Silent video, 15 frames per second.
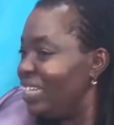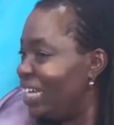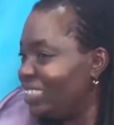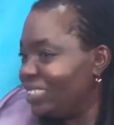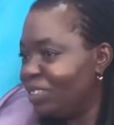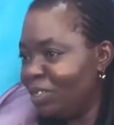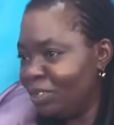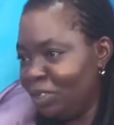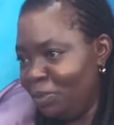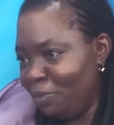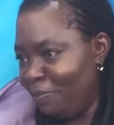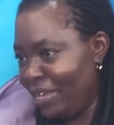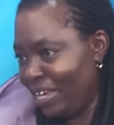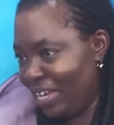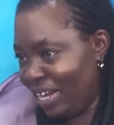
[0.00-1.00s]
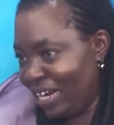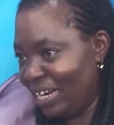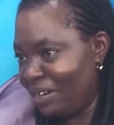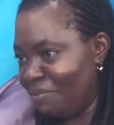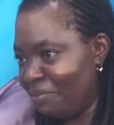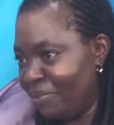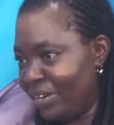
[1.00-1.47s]
There's got to be a
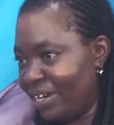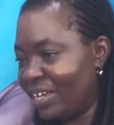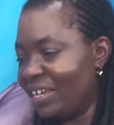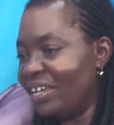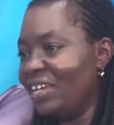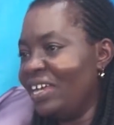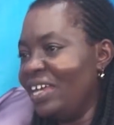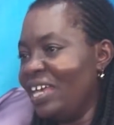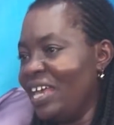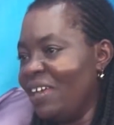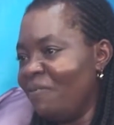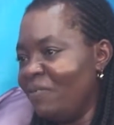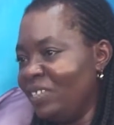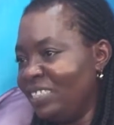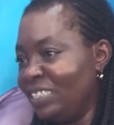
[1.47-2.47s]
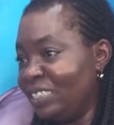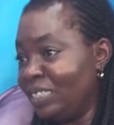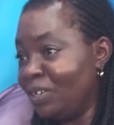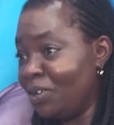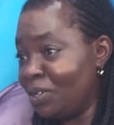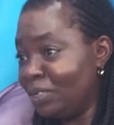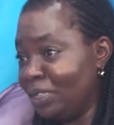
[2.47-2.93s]
clean break. If it is
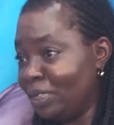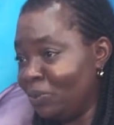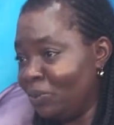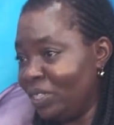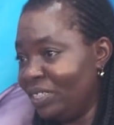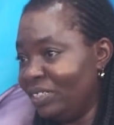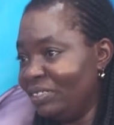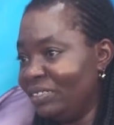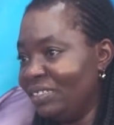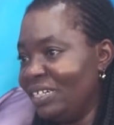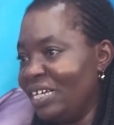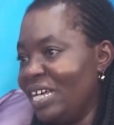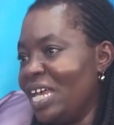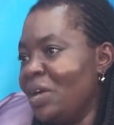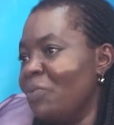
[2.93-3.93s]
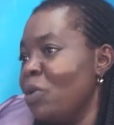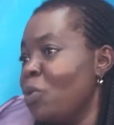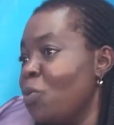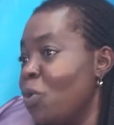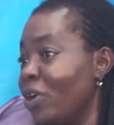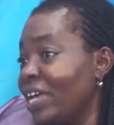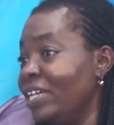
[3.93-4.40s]
God's will, we will
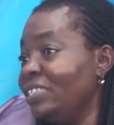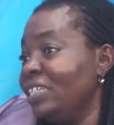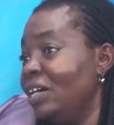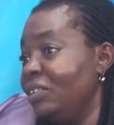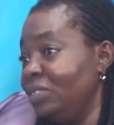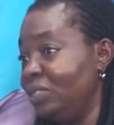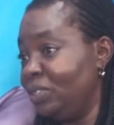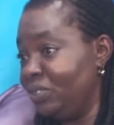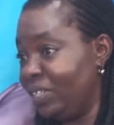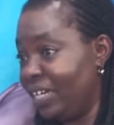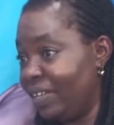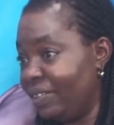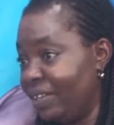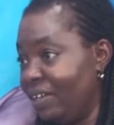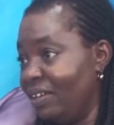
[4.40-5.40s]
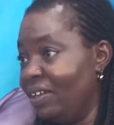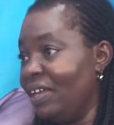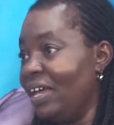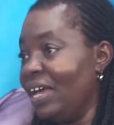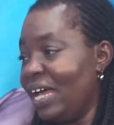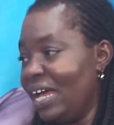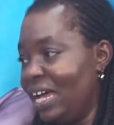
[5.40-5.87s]
work it out together.
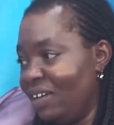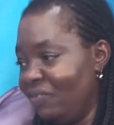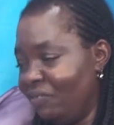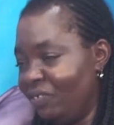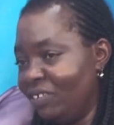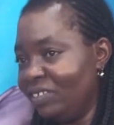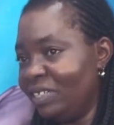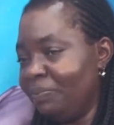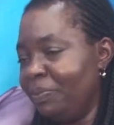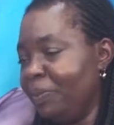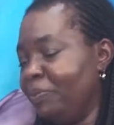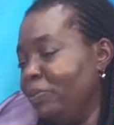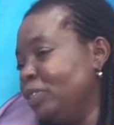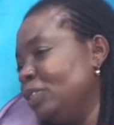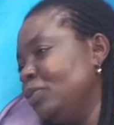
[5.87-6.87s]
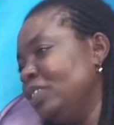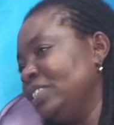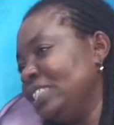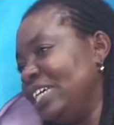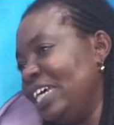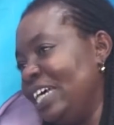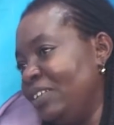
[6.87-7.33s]
And for the people towards
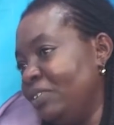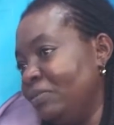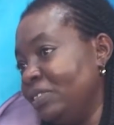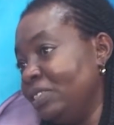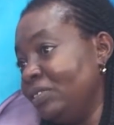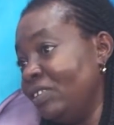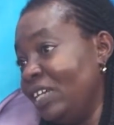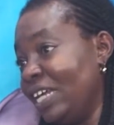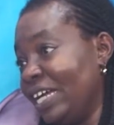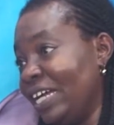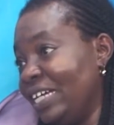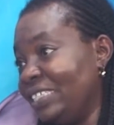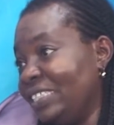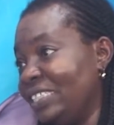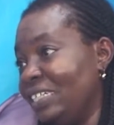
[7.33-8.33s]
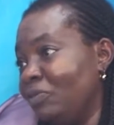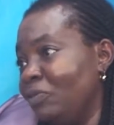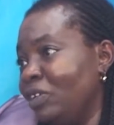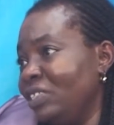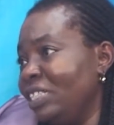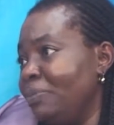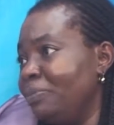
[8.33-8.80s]
the end of the story, like I said,
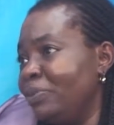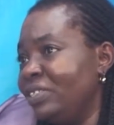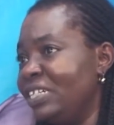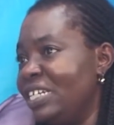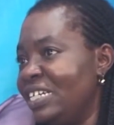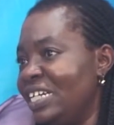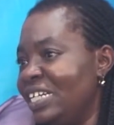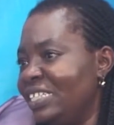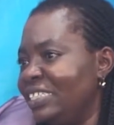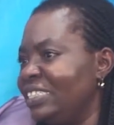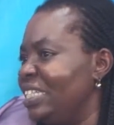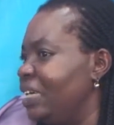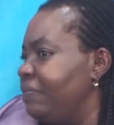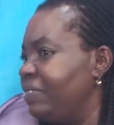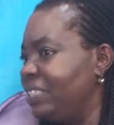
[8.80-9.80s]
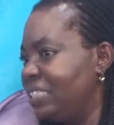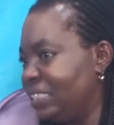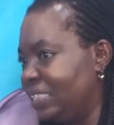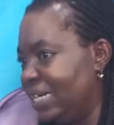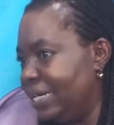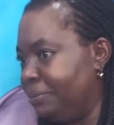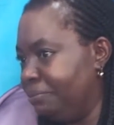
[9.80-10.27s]
what they both needed is give it
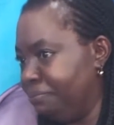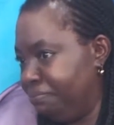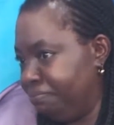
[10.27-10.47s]
time